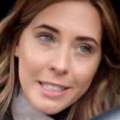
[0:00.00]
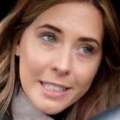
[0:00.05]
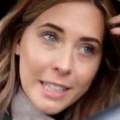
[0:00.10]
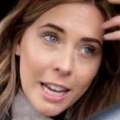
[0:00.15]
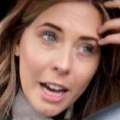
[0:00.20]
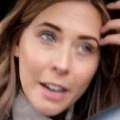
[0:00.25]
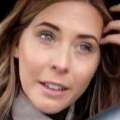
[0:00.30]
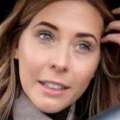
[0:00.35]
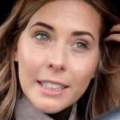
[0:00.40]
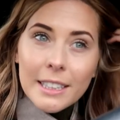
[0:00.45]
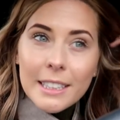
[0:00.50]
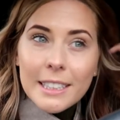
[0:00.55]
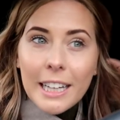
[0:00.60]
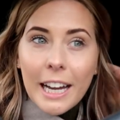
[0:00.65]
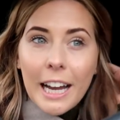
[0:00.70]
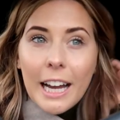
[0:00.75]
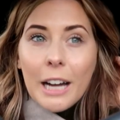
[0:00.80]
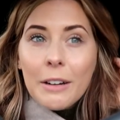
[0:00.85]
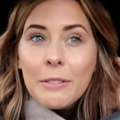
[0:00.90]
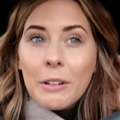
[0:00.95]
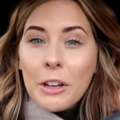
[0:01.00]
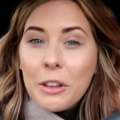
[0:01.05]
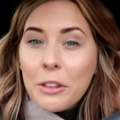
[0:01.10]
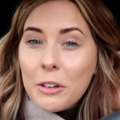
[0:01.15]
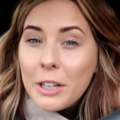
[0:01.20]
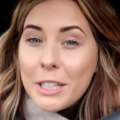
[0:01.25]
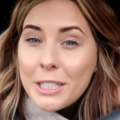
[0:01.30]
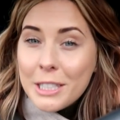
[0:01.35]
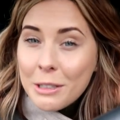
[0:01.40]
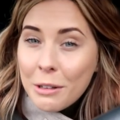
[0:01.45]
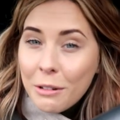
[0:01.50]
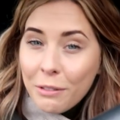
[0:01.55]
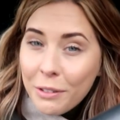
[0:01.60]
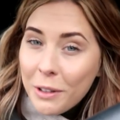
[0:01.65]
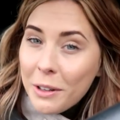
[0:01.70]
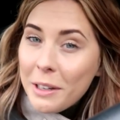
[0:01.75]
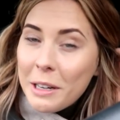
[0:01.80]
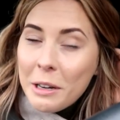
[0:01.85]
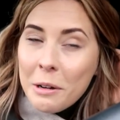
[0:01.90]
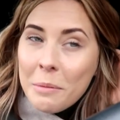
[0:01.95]
So I thought I'd do a
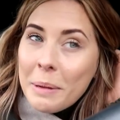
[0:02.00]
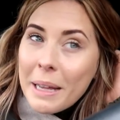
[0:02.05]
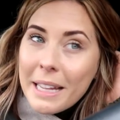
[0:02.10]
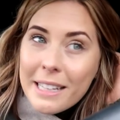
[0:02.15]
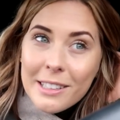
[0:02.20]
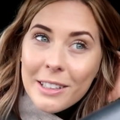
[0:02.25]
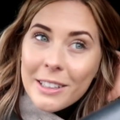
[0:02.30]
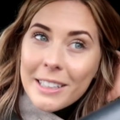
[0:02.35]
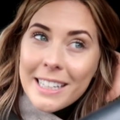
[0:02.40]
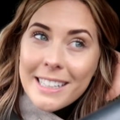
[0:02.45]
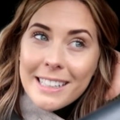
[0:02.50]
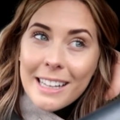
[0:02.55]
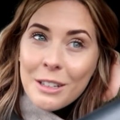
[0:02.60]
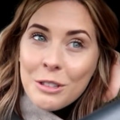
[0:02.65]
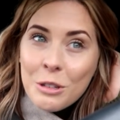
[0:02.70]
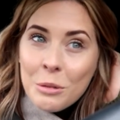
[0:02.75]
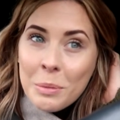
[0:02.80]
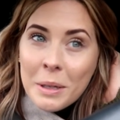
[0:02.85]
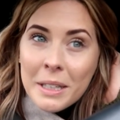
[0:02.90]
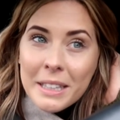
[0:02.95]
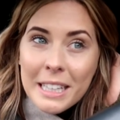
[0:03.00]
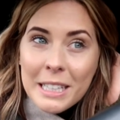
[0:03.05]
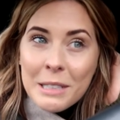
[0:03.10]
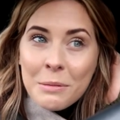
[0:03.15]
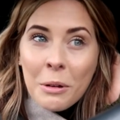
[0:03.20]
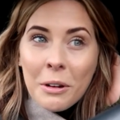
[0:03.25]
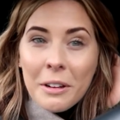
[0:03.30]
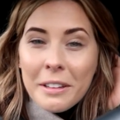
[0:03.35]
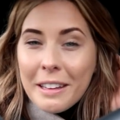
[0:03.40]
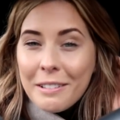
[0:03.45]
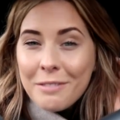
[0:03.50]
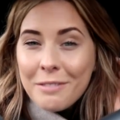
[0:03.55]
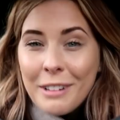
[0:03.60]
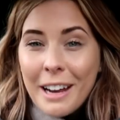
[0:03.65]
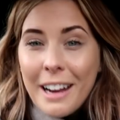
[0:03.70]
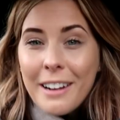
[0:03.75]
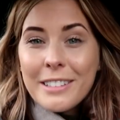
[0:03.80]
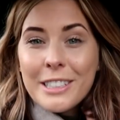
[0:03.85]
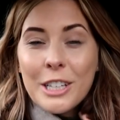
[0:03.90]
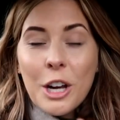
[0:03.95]
few little bits on his actual birthday tomorrow
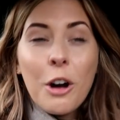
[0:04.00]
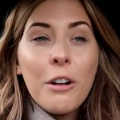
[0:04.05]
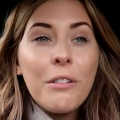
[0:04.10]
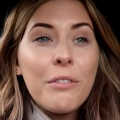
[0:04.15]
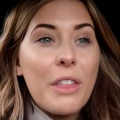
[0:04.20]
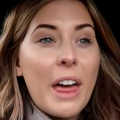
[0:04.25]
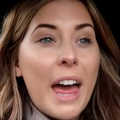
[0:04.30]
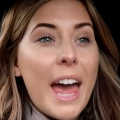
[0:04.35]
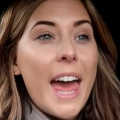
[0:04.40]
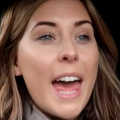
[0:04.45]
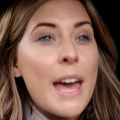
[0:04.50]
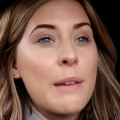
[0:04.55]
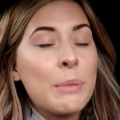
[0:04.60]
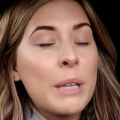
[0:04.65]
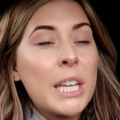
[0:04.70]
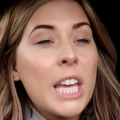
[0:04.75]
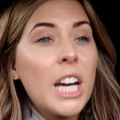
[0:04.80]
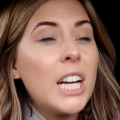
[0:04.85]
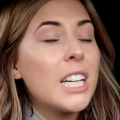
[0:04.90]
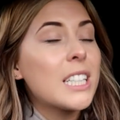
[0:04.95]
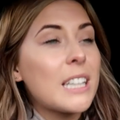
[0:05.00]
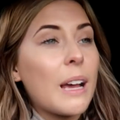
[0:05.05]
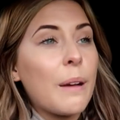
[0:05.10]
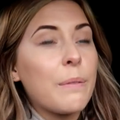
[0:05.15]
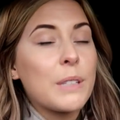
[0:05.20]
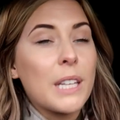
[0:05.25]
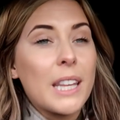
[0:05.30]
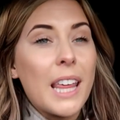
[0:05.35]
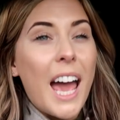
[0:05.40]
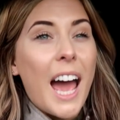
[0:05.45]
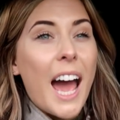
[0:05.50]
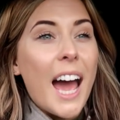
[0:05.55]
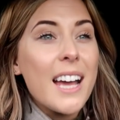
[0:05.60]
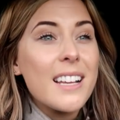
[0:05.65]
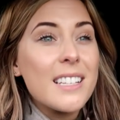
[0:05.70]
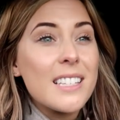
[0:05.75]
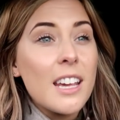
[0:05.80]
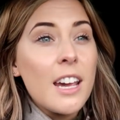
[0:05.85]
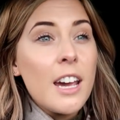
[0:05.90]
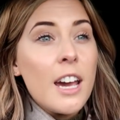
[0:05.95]
round it off there, because after
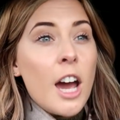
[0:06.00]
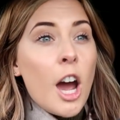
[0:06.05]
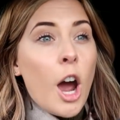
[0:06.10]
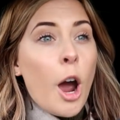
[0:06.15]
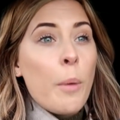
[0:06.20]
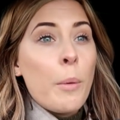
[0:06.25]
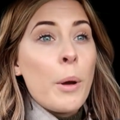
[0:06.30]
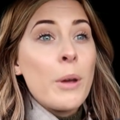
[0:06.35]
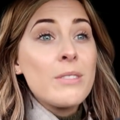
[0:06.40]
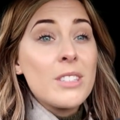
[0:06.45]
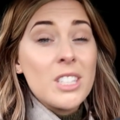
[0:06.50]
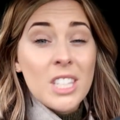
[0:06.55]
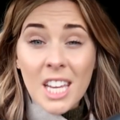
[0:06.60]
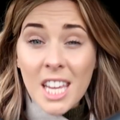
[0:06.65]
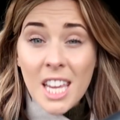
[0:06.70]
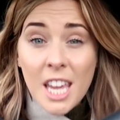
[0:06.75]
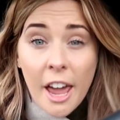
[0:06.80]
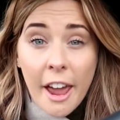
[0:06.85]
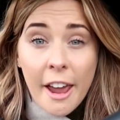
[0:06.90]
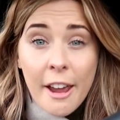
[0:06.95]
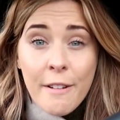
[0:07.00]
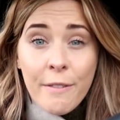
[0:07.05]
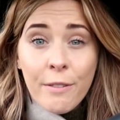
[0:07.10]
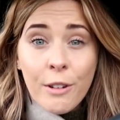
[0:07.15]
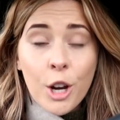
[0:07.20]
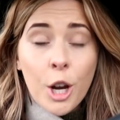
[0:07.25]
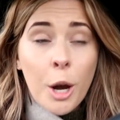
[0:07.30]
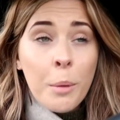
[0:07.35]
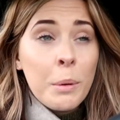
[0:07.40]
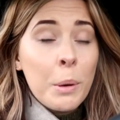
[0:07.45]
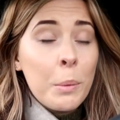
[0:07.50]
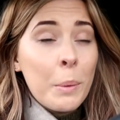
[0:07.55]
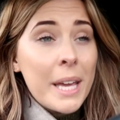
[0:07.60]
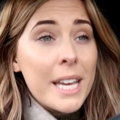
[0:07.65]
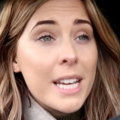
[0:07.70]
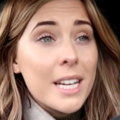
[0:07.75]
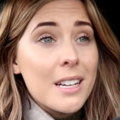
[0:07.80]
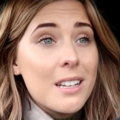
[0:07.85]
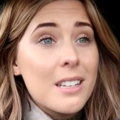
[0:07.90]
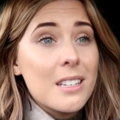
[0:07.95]
that I won't see you for a couple of
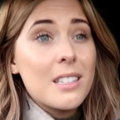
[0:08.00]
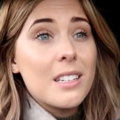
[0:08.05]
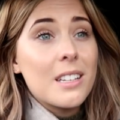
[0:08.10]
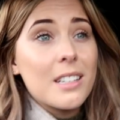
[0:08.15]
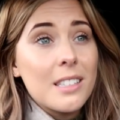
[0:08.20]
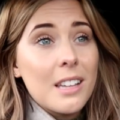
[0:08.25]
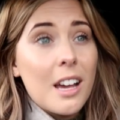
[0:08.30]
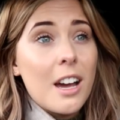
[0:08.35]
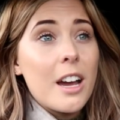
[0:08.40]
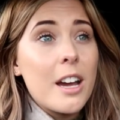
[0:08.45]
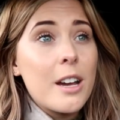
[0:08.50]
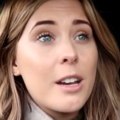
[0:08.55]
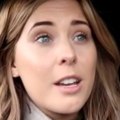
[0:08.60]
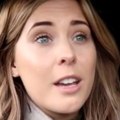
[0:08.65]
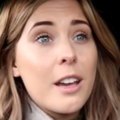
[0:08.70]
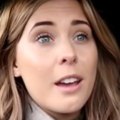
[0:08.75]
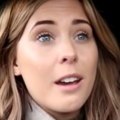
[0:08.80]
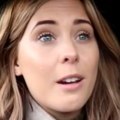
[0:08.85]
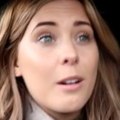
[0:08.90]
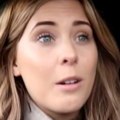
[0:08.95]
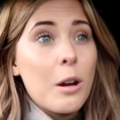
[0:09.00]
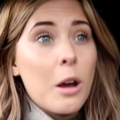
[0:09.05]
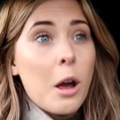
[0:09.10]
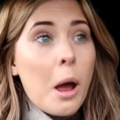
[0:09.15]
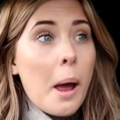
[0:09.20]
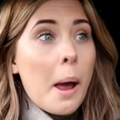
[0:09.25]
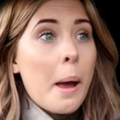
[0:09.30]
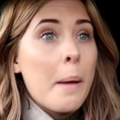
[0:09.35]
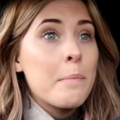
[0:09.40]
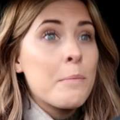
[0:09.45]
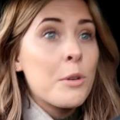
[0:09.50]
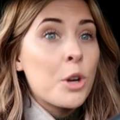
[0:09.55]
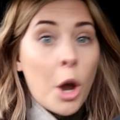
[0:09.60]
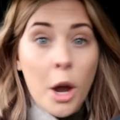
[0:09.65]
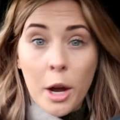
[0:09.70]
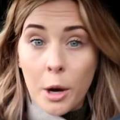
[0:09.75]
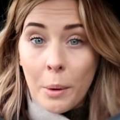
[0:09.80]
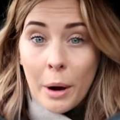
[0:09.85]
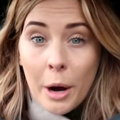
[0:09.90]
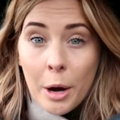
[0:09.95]
weeks, because I am
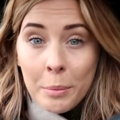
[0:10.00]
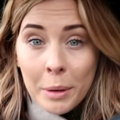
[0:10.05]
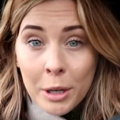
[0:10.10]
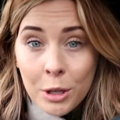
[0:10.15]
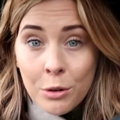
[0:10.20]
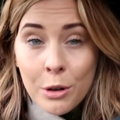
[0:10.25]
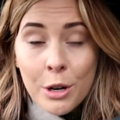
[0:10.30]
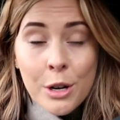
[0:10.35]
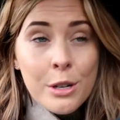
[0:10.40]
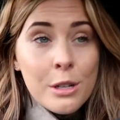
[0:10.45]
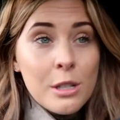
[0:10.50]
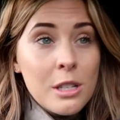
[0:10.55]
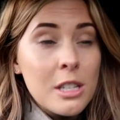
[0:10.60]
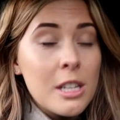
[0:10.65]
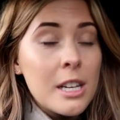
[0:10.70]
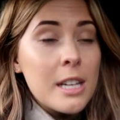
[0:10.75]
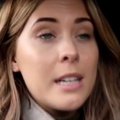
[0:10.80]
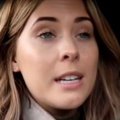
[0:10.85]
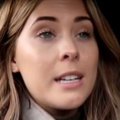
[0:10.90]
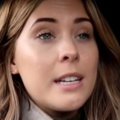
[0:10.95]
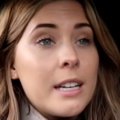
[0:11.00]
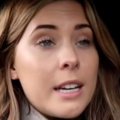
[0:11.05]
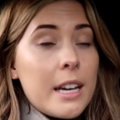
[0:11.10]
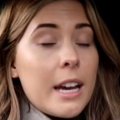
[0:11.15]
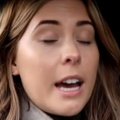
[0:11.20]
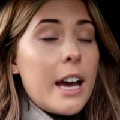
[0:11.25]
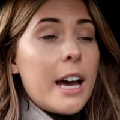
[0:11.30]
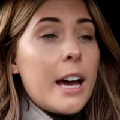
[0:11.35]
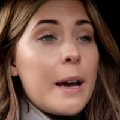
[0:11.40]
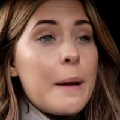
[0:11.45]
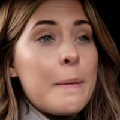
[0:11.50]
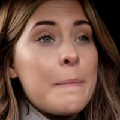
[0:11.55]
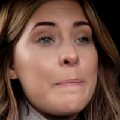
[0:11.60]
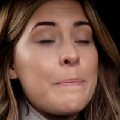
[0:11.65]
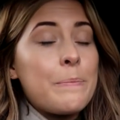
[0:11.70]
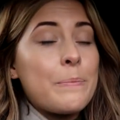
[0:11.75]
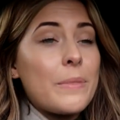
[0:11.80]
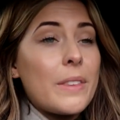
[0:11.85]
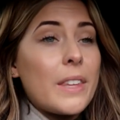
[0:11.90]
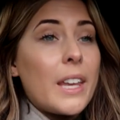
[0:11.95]
going away on my cruise,
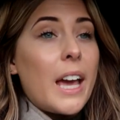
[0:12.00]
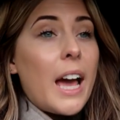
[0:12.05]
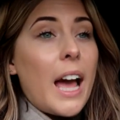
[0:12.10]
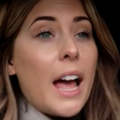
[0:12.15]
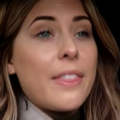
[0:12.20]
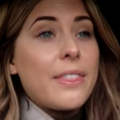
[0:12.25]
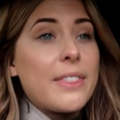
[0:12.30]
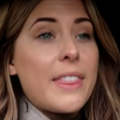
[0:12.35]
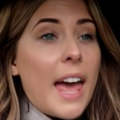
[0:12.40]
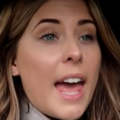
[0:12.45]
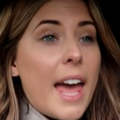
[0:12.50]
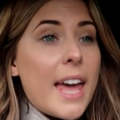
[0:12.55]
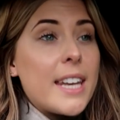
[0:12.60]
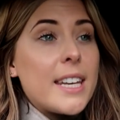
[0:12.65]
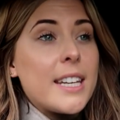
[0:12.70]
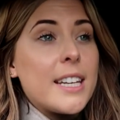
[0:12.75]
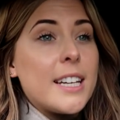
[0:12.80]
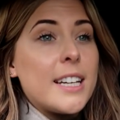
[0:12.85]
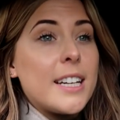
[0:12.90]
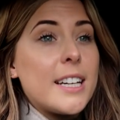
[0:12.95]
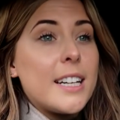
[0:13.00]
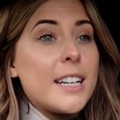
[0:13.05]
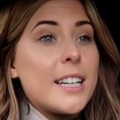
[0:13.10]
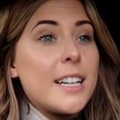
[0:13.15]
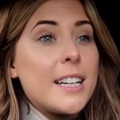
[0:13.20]
and then